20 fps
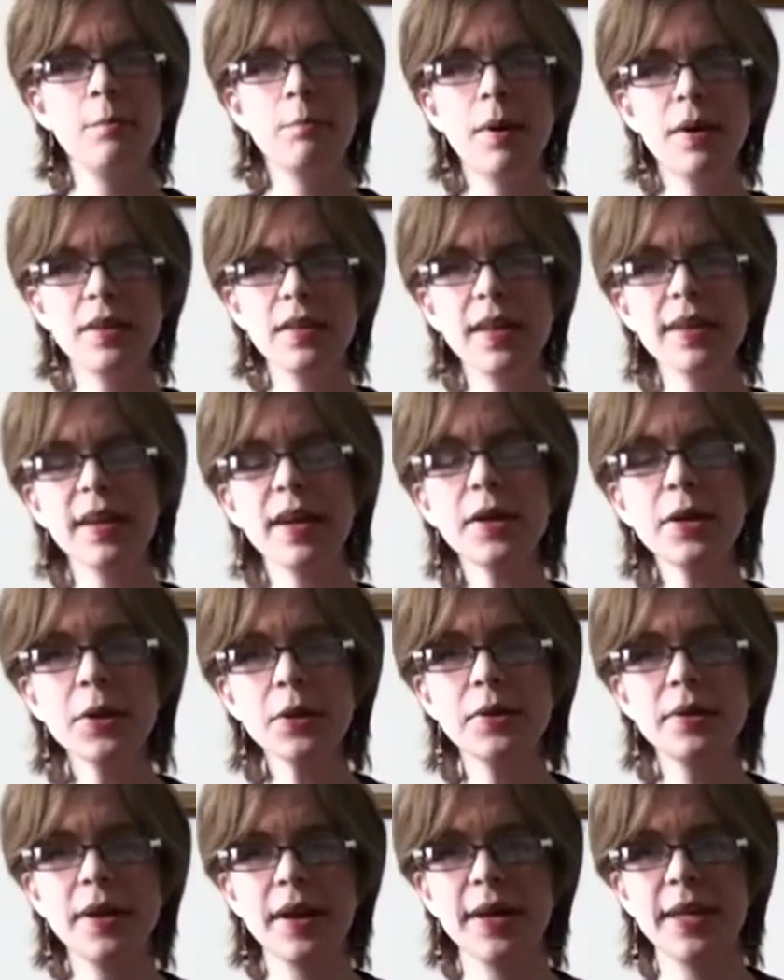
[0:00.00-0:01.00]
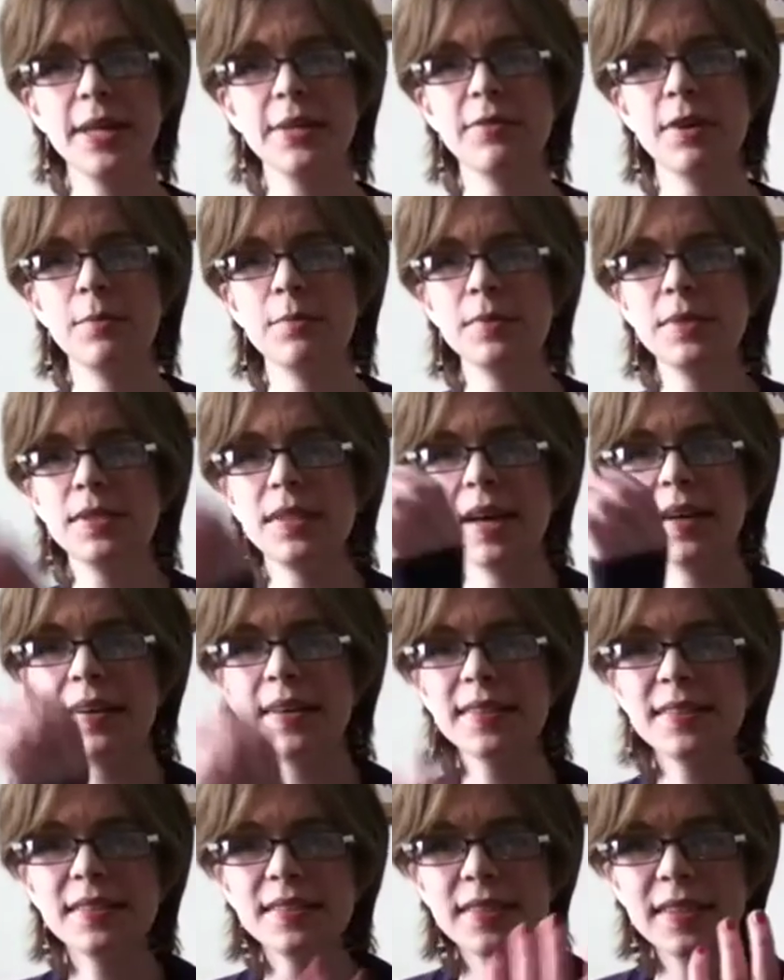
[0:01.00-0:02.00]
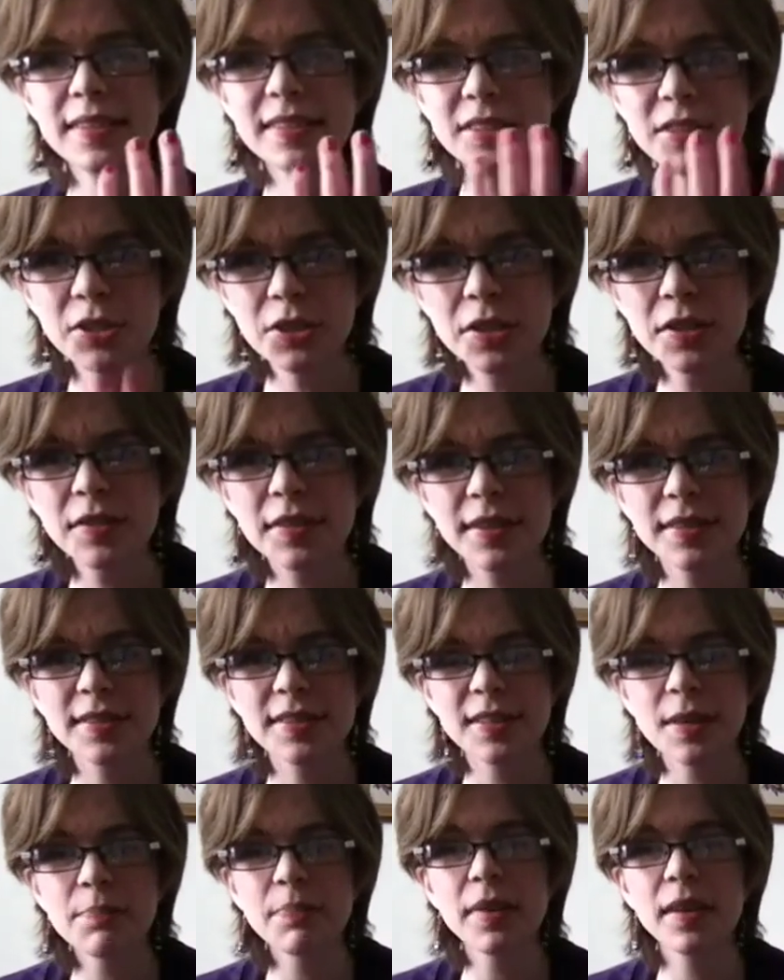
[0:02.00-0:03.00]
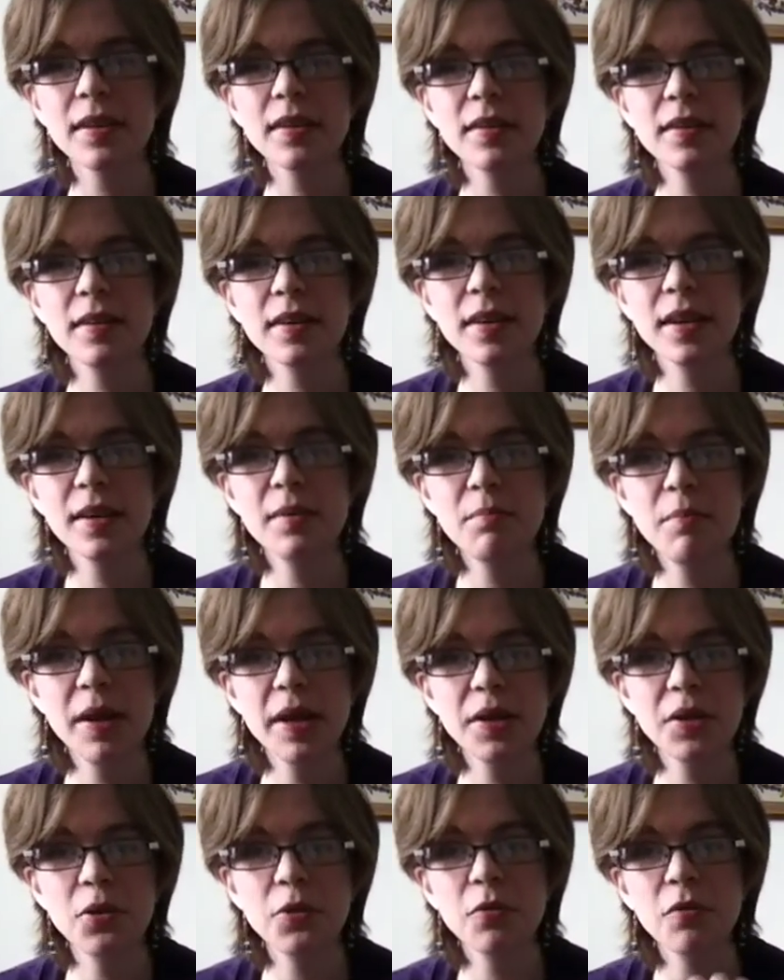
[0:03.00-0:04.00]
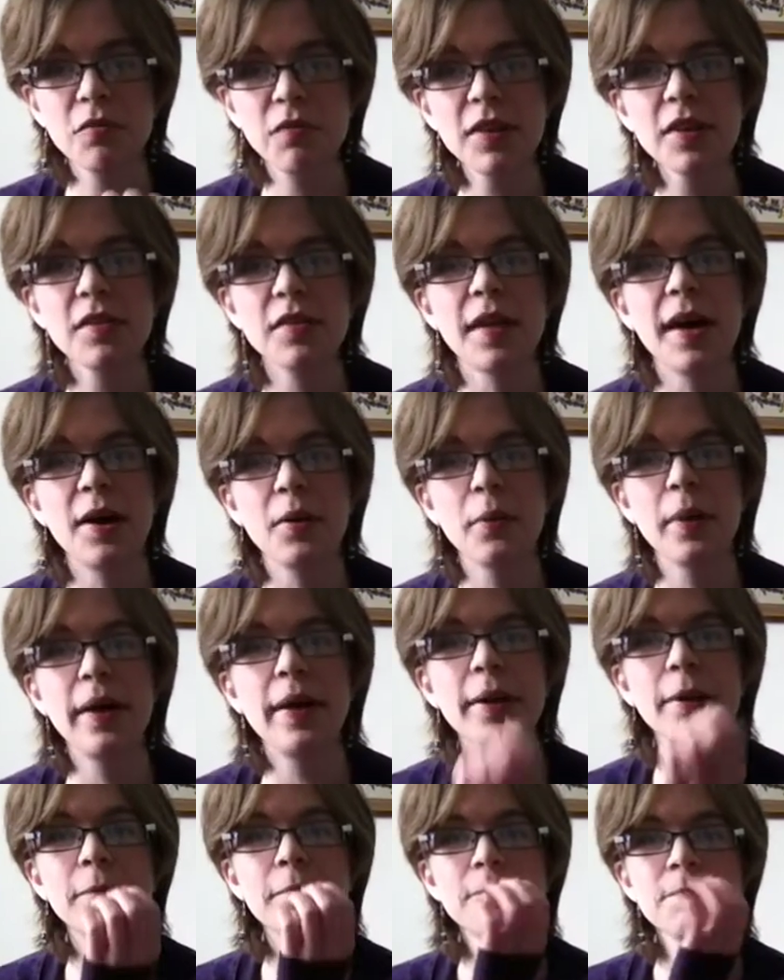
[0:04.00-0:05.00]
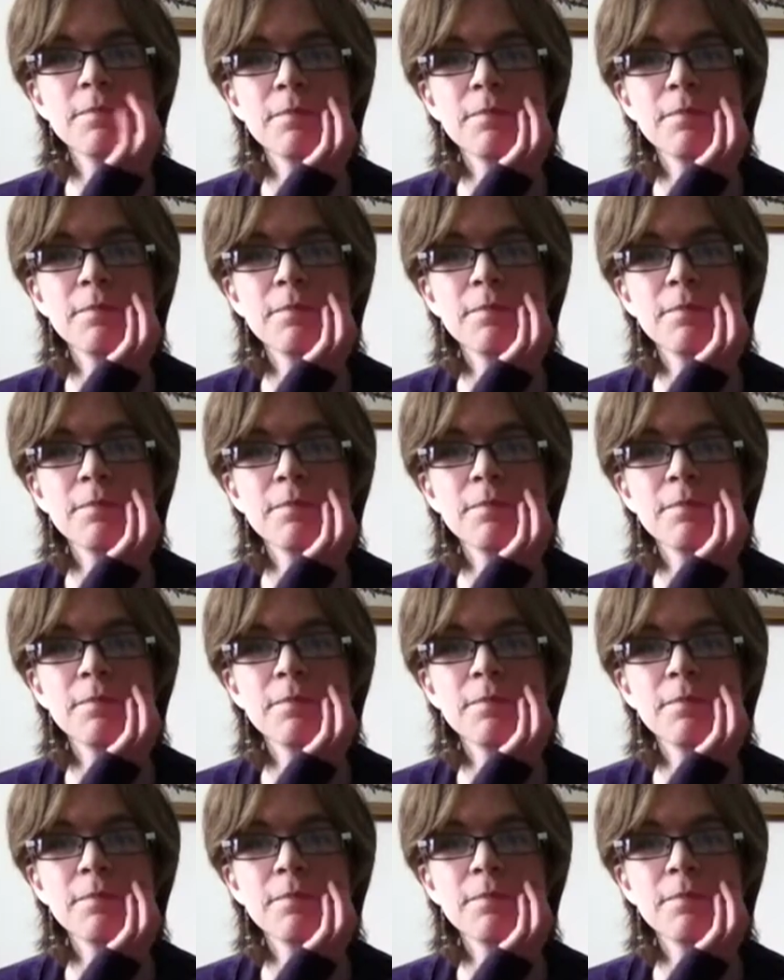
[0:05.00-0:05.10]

but like a good kind of upset. It's, it's good that something can make you feel that way.